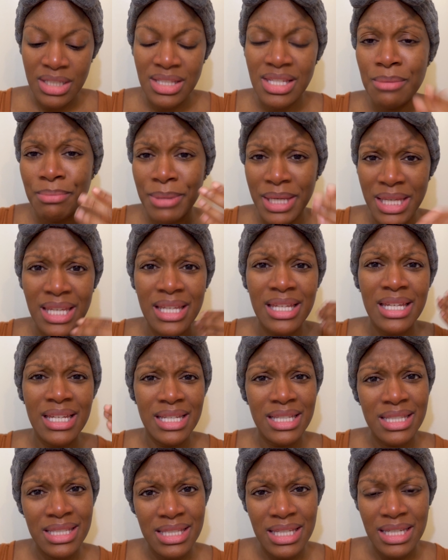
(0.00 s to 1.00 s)
to make it
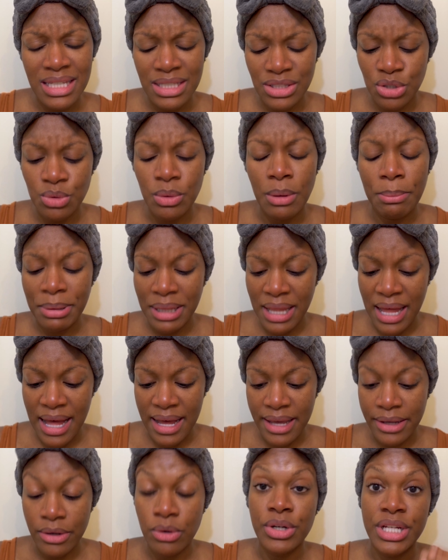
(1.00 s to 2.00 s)
easy to
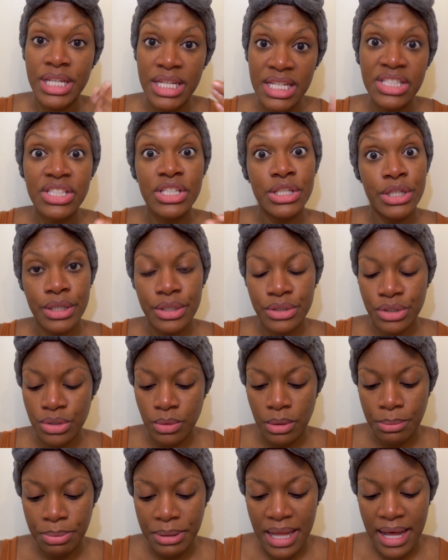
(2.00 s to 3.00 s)
apply or easier
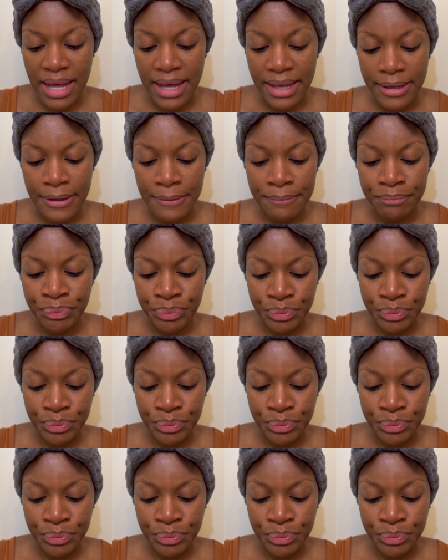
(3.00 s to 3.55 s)
to apply,